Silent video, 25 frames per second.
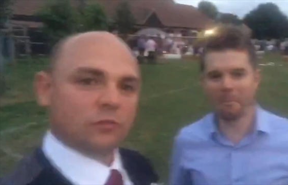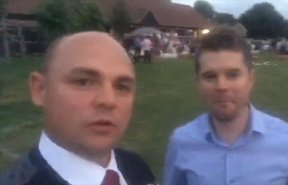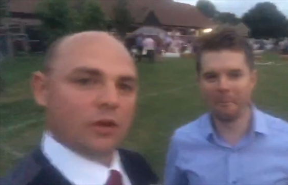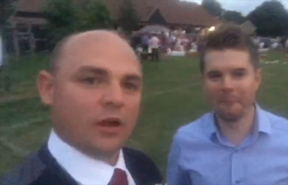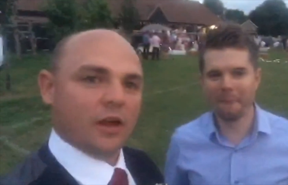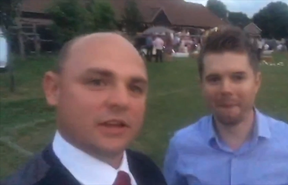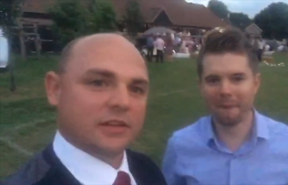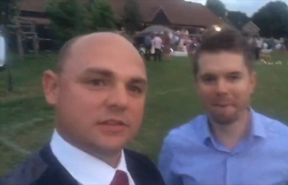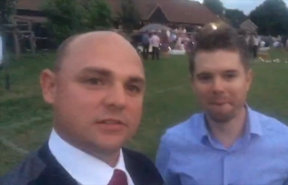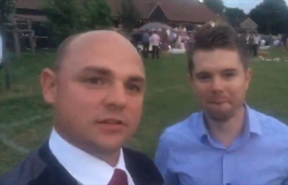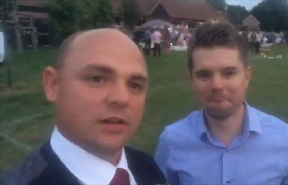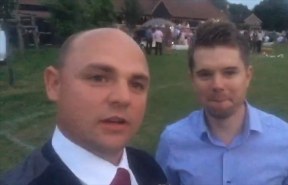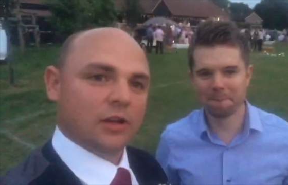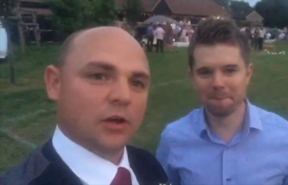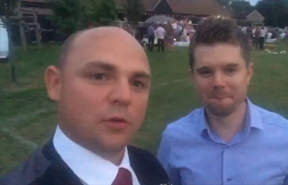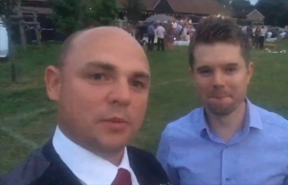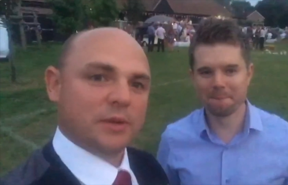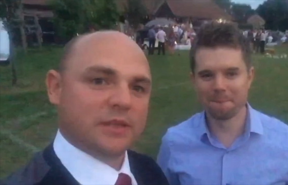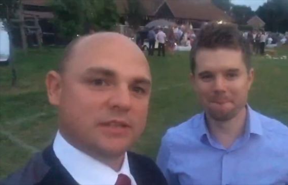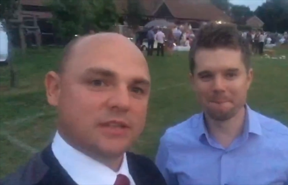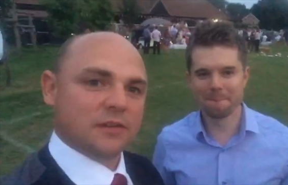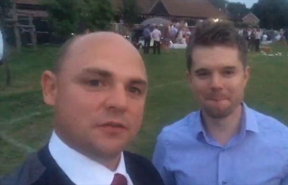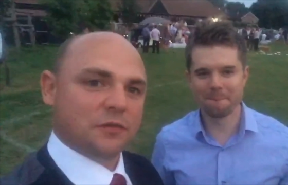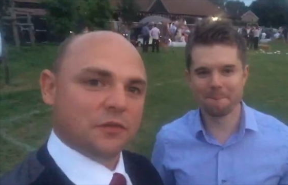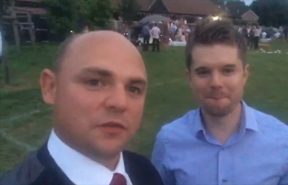Speaker 1: Right, so a little
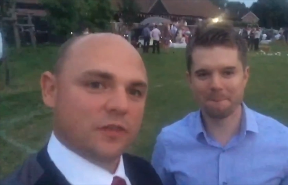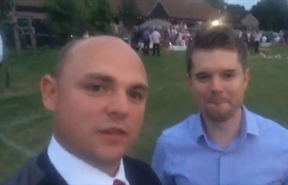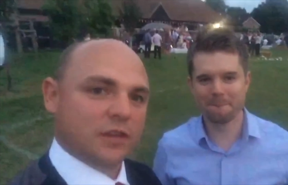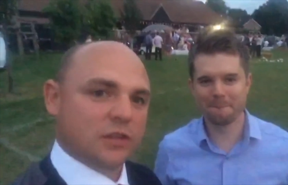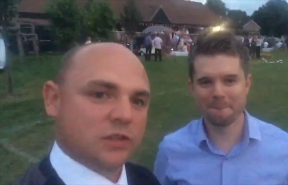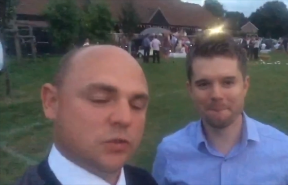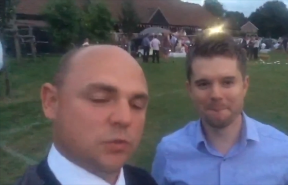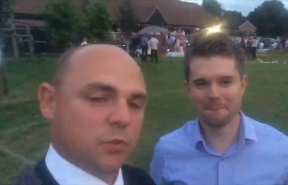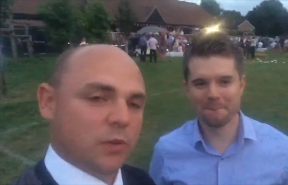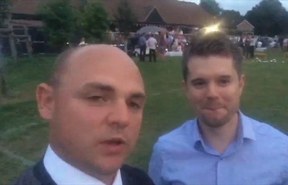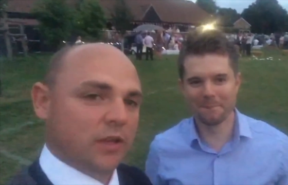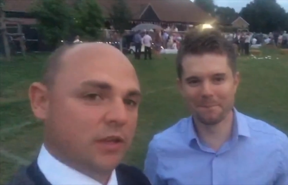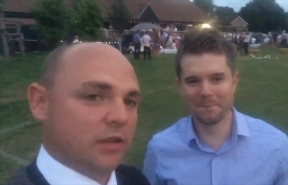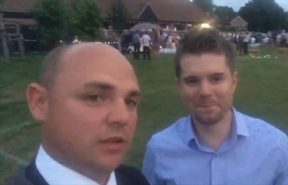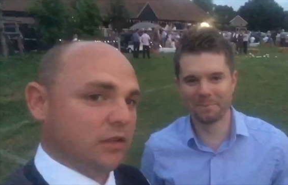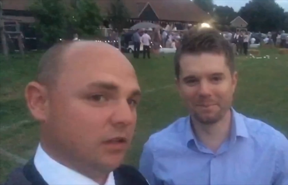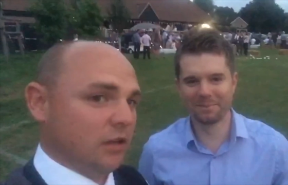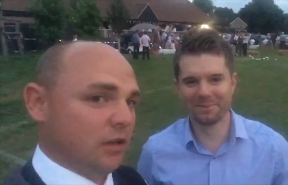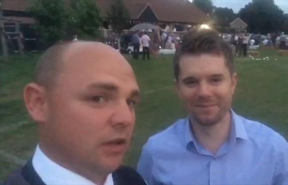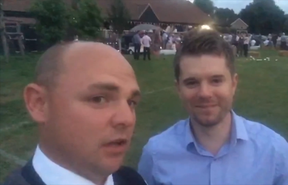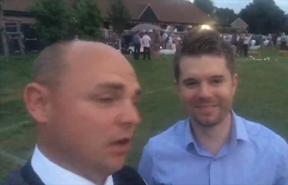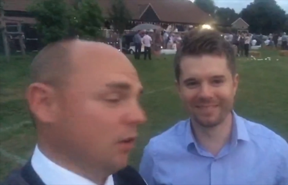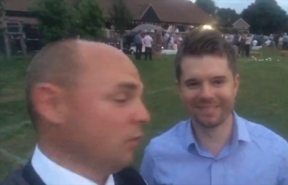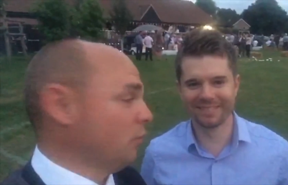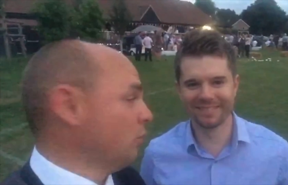bit different this week.
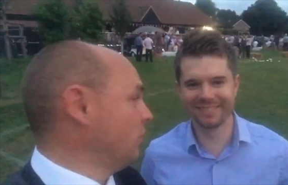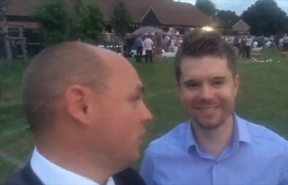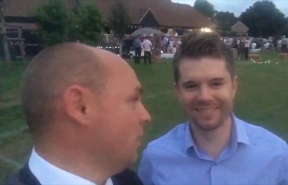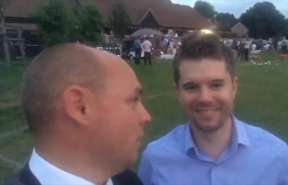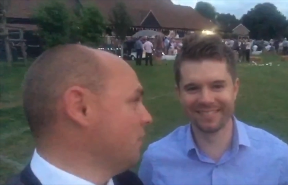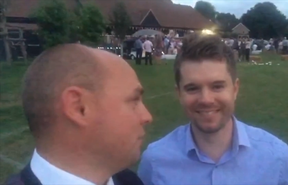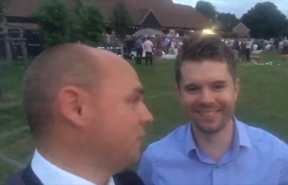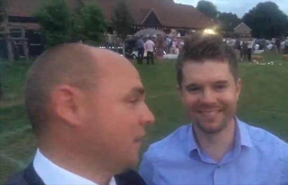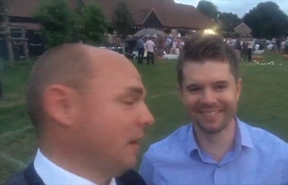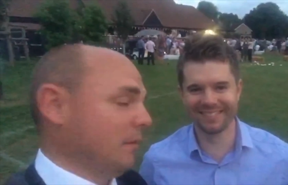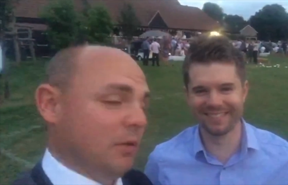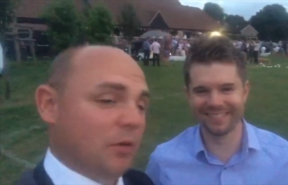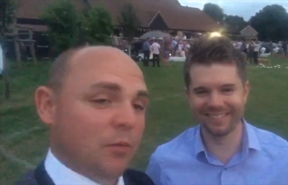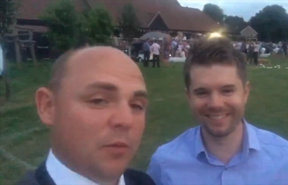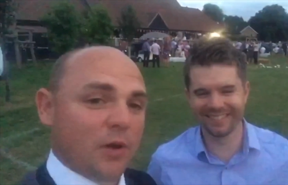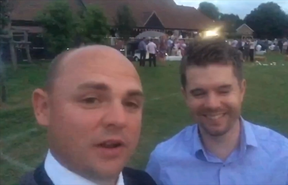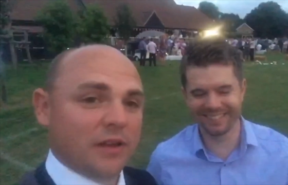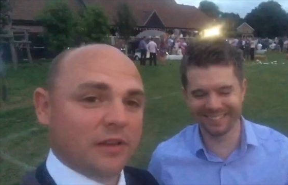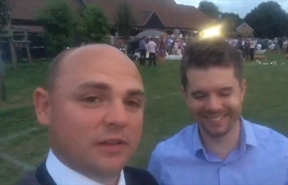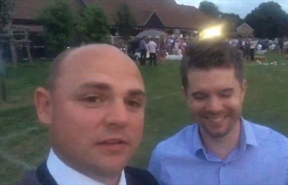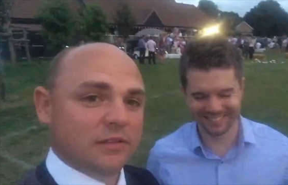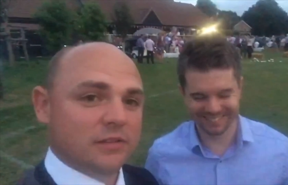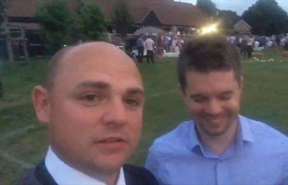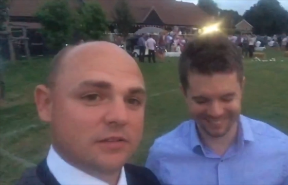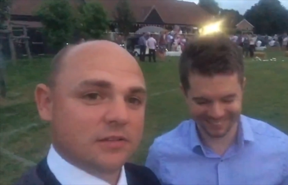Uh, we're at a family
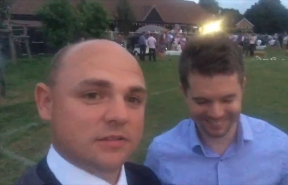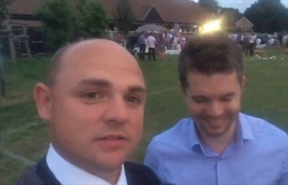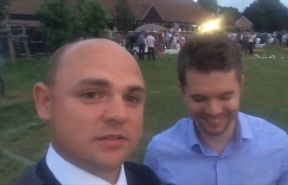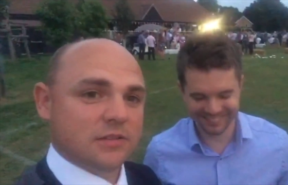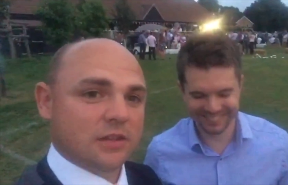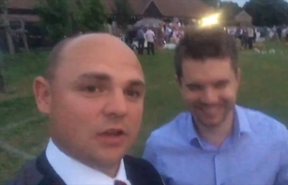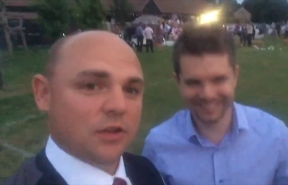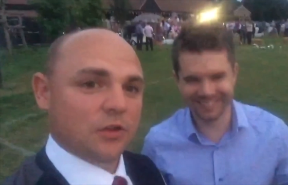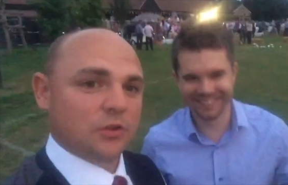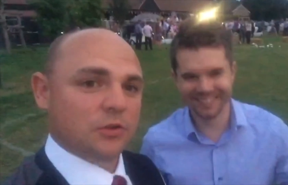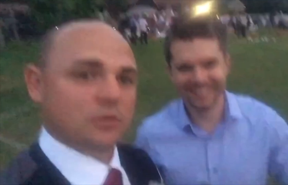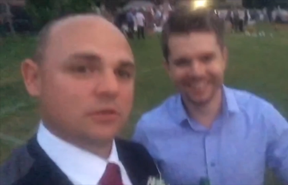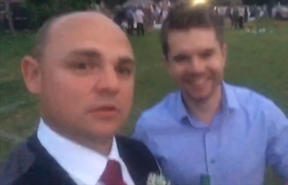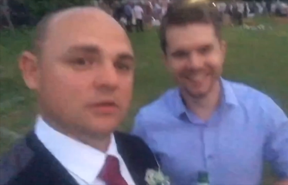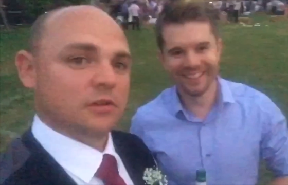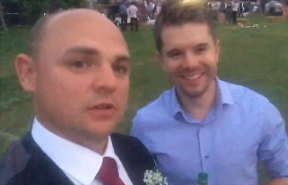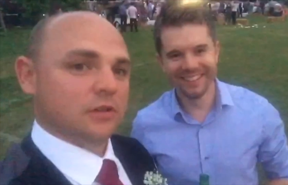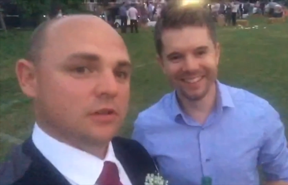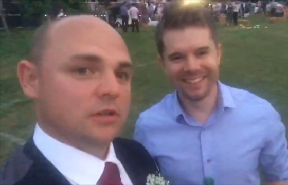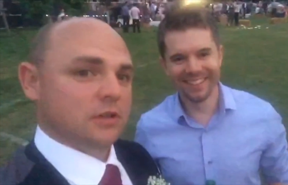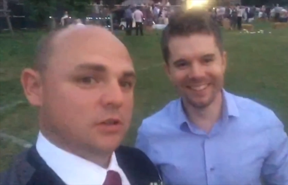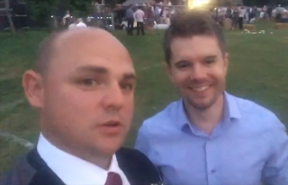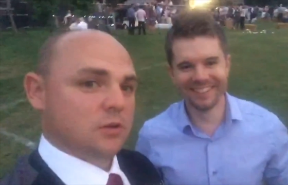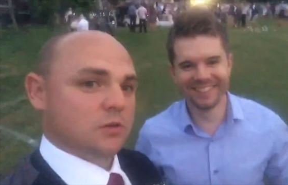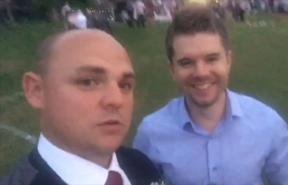wedding, so
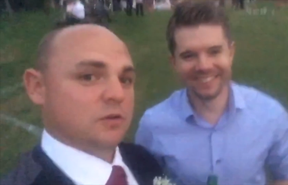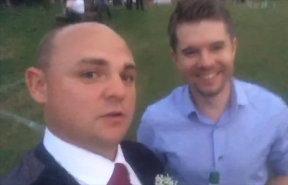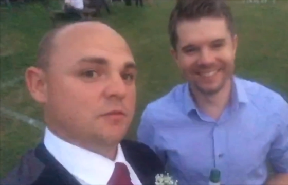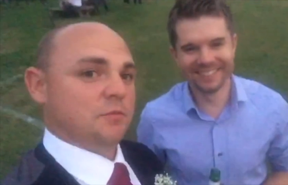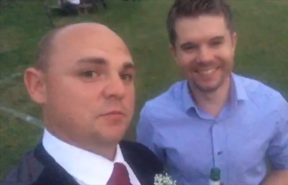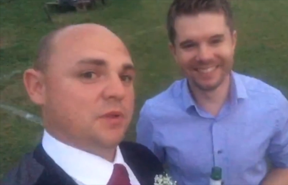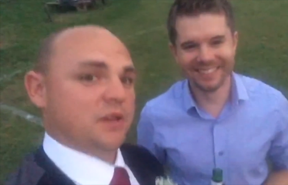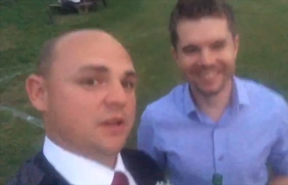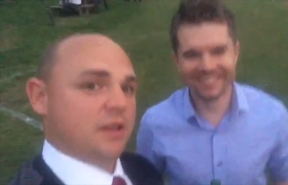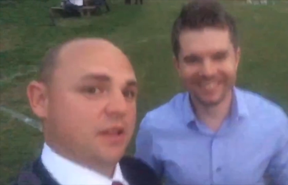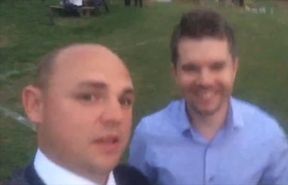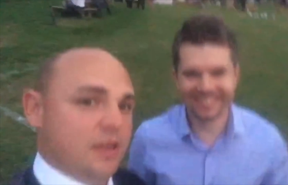we've been